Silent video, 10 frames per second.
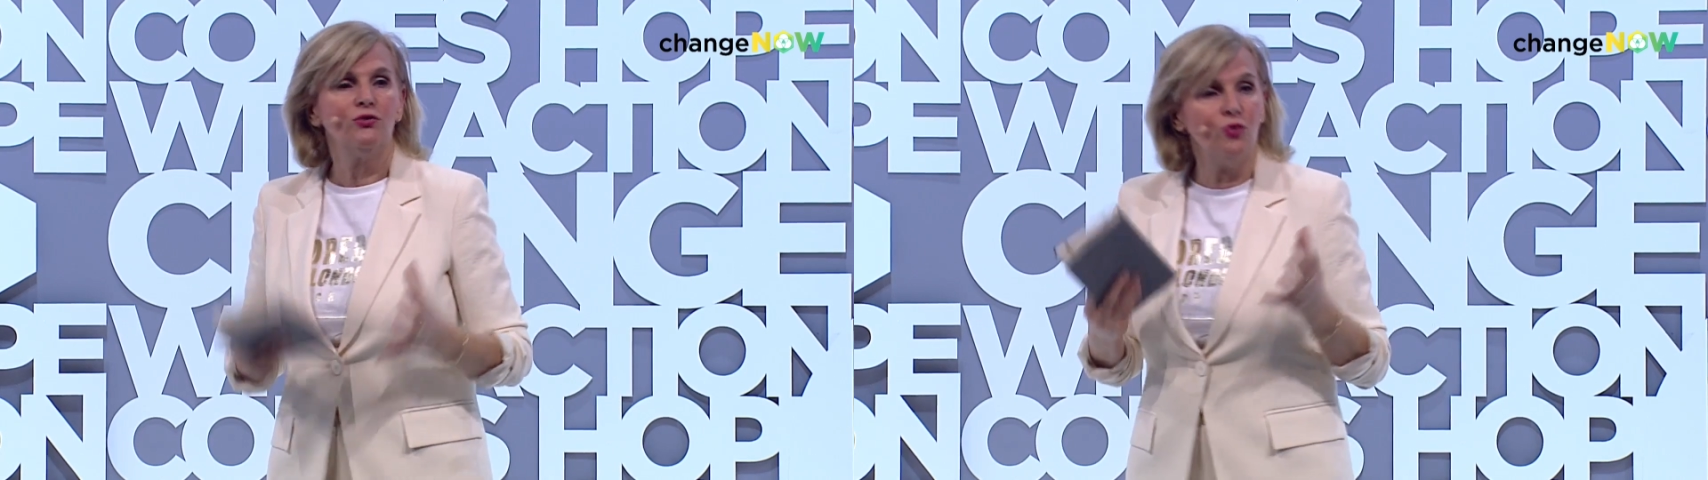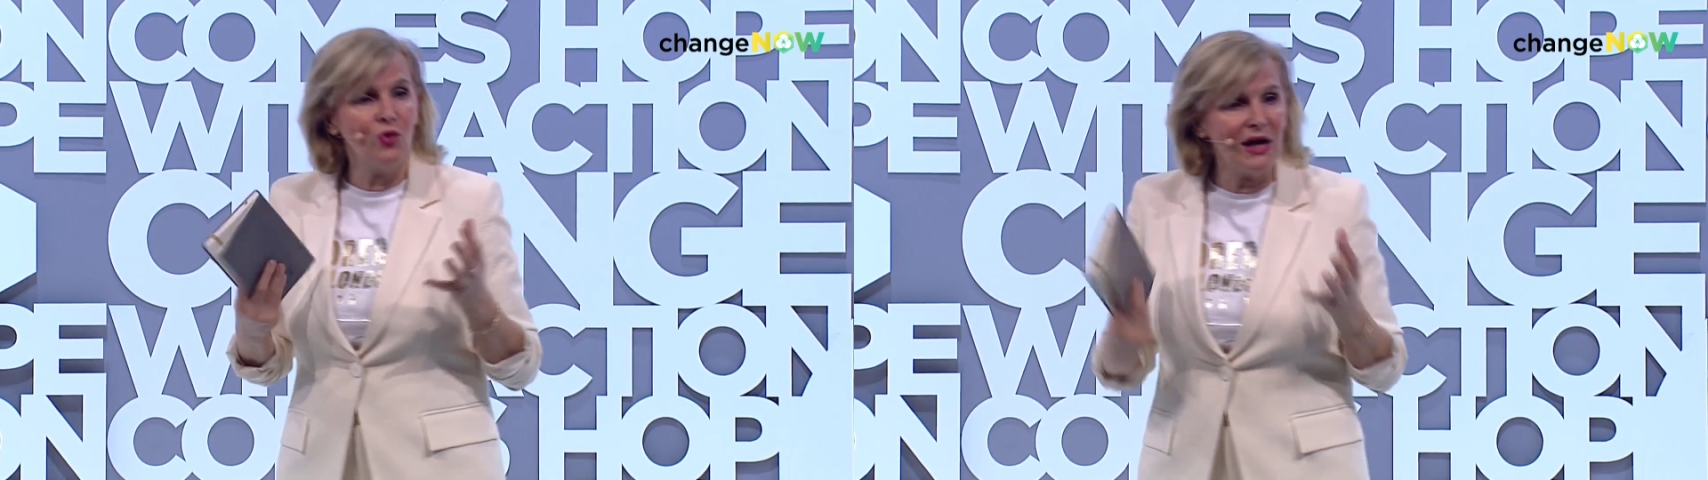
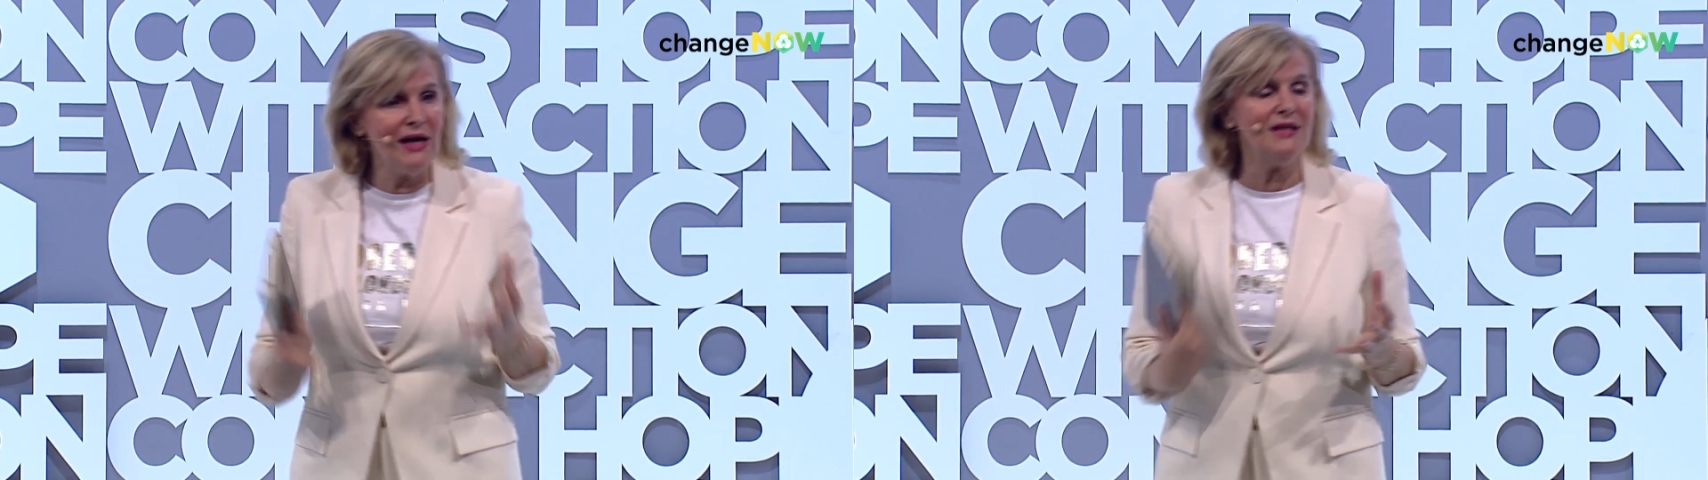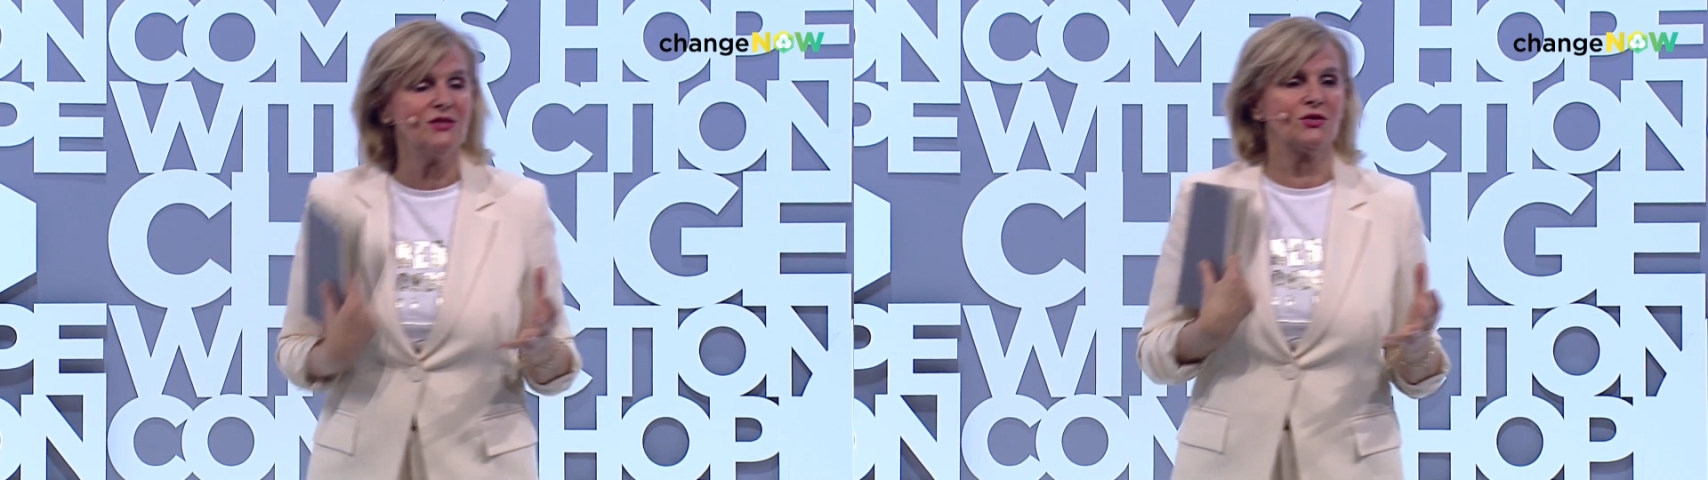to
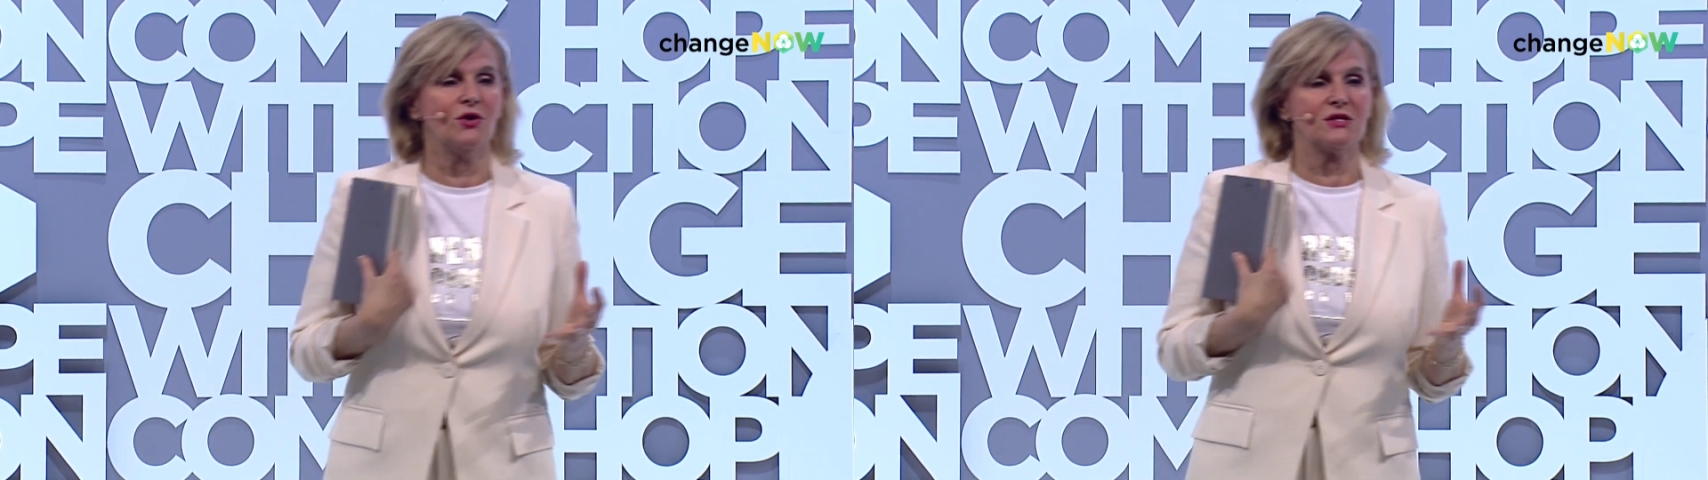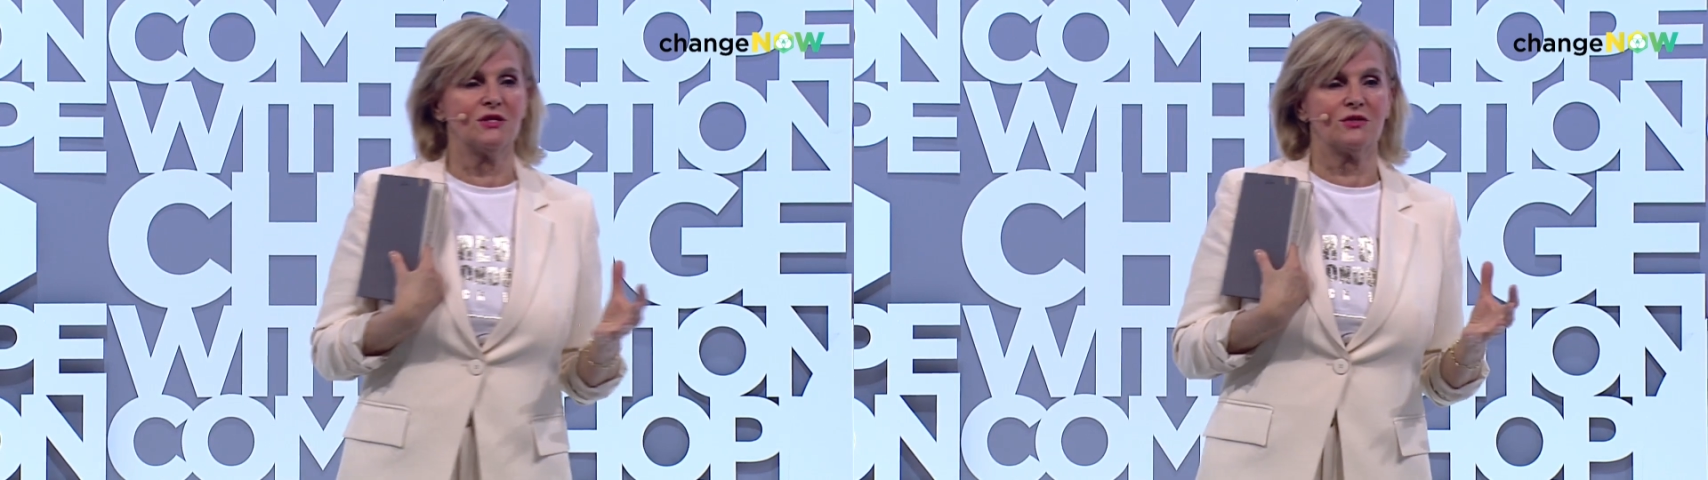clean
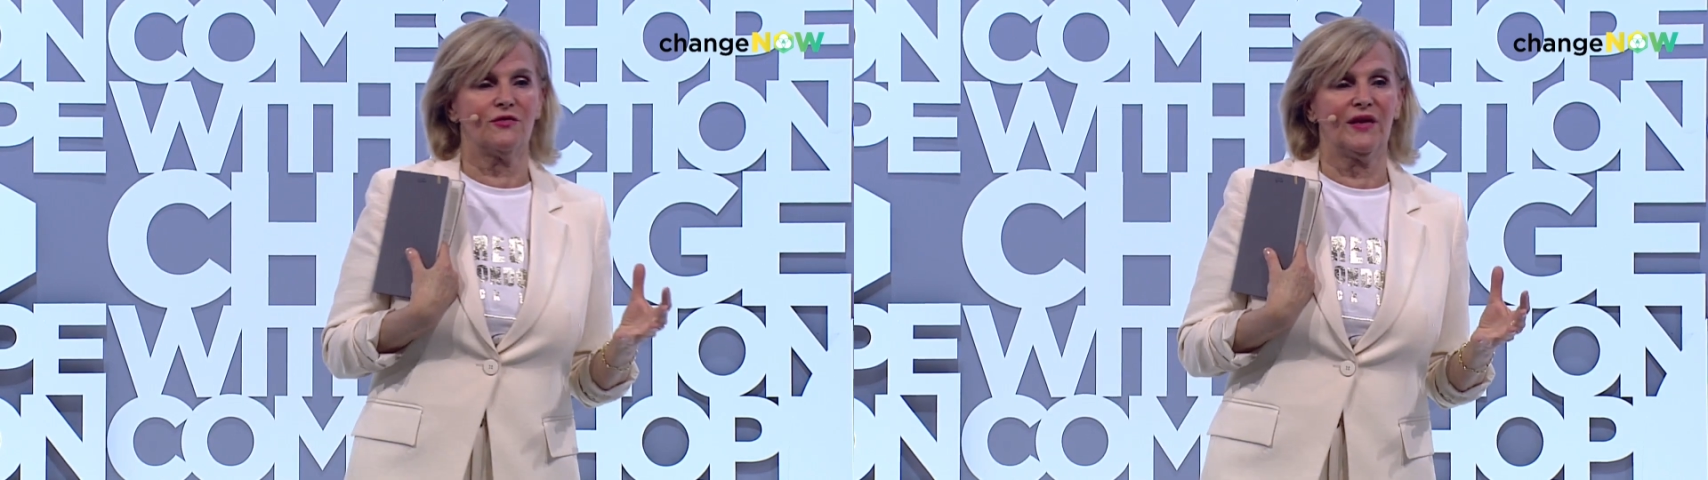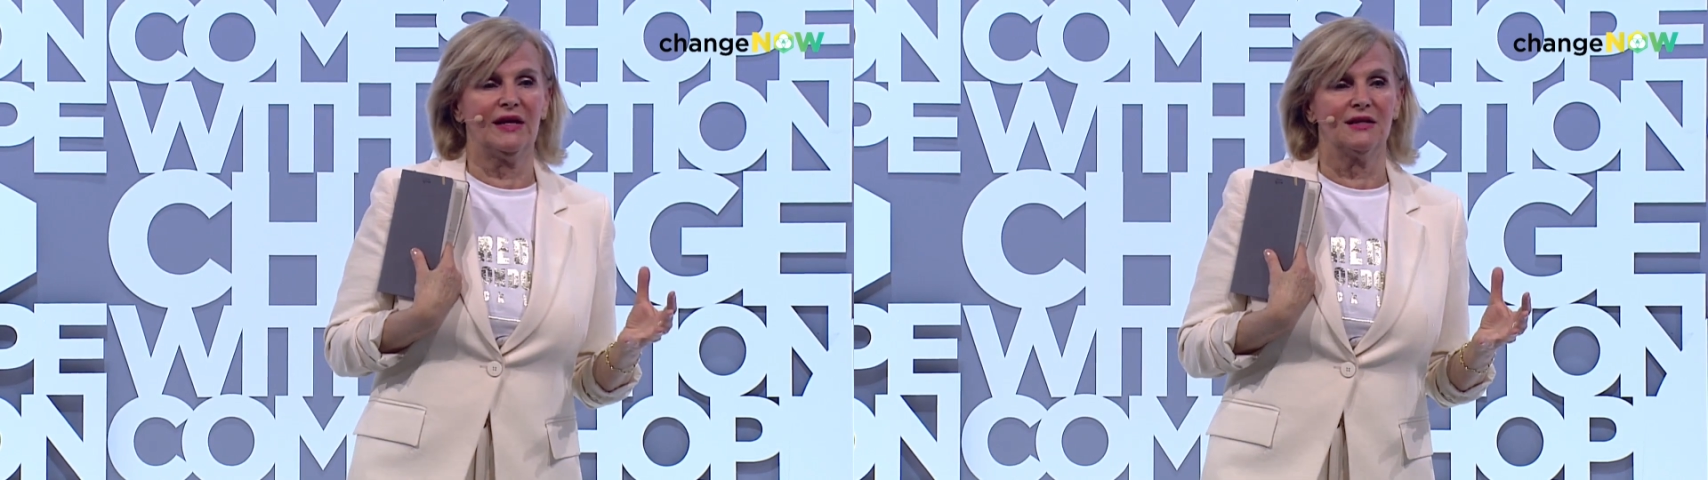sources
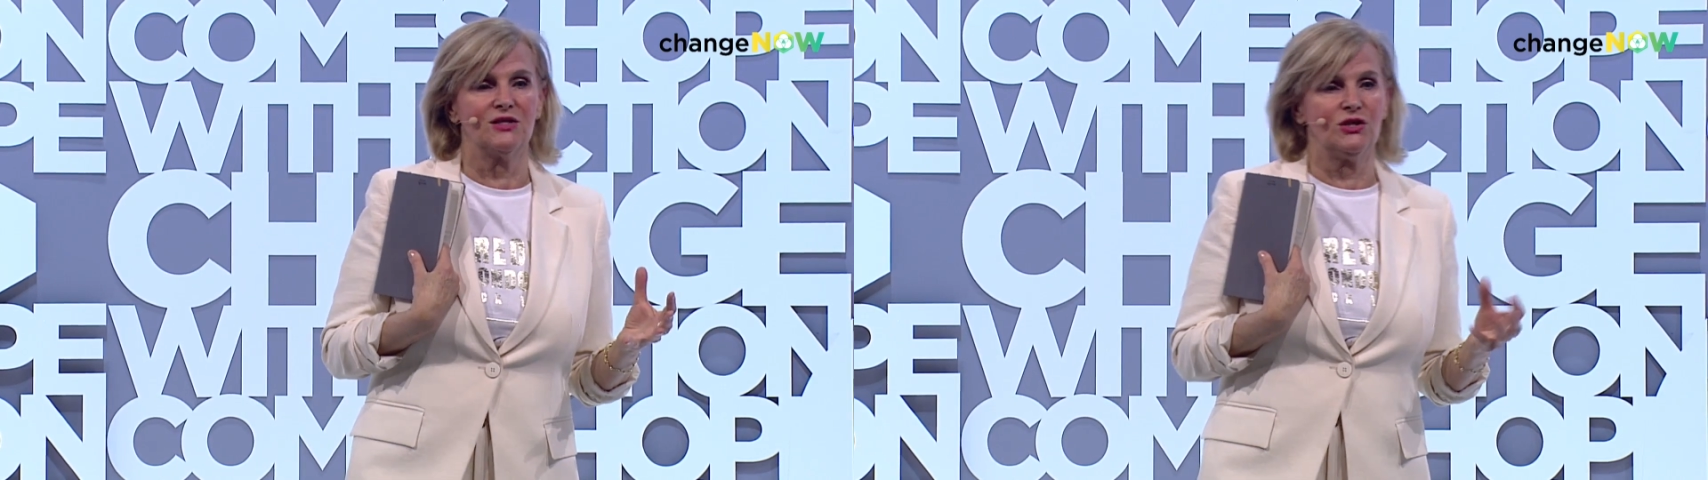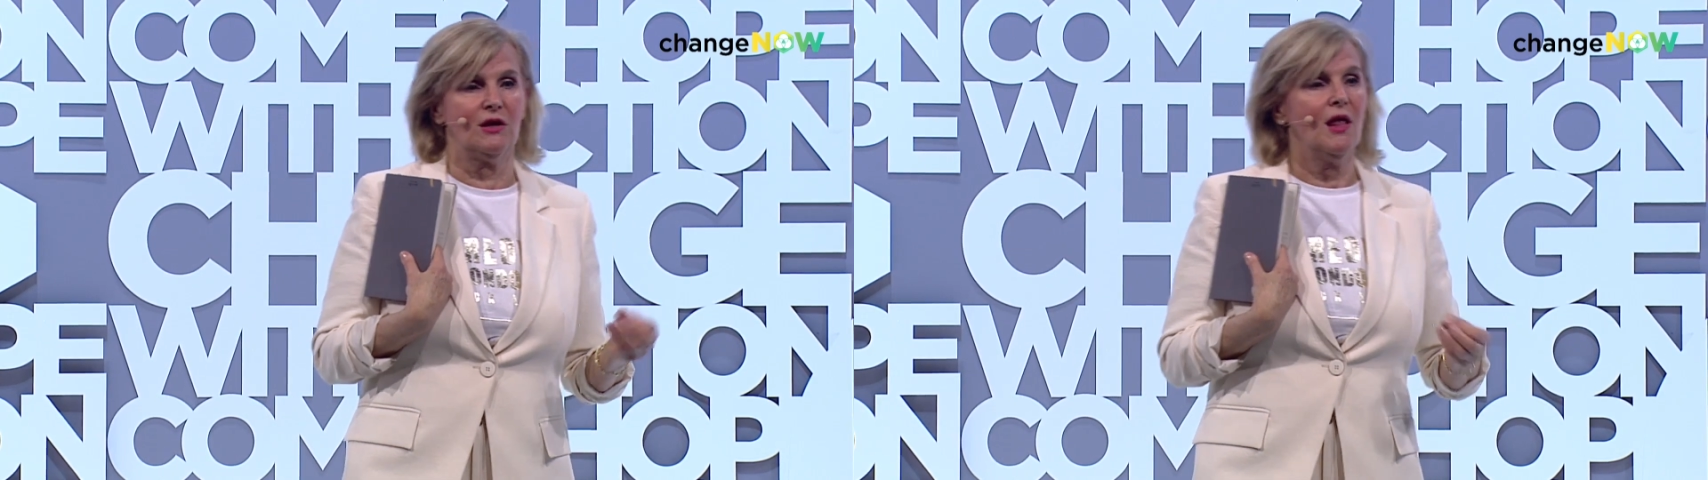of
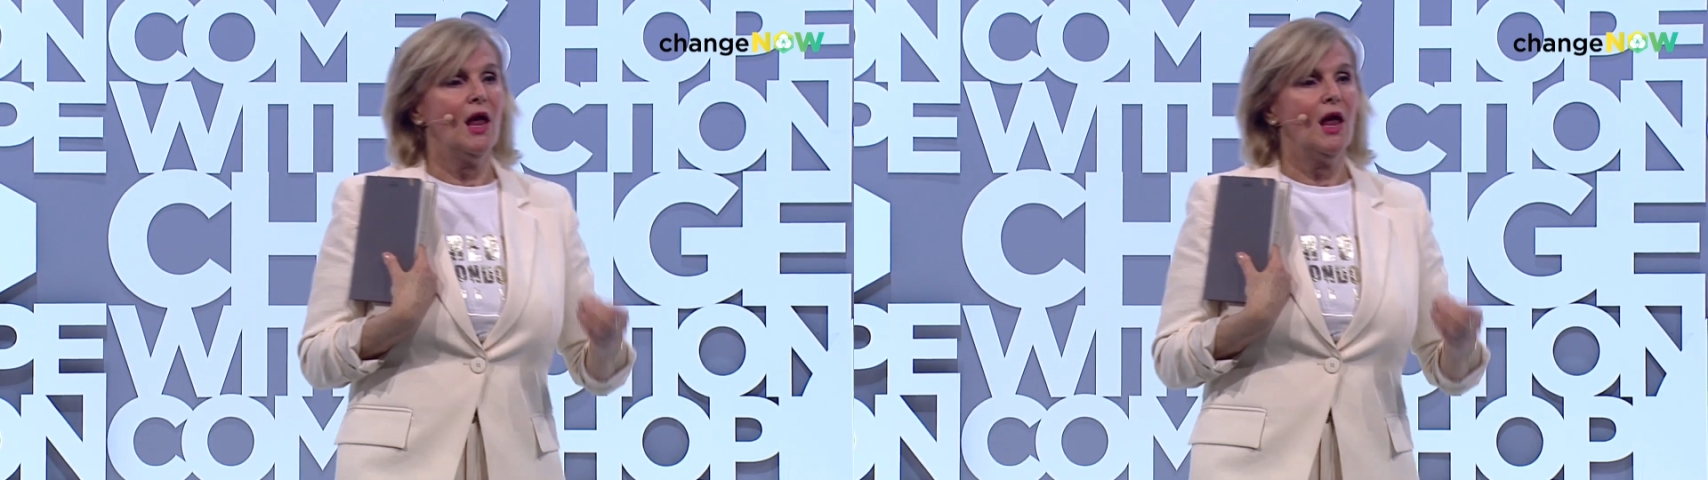energy,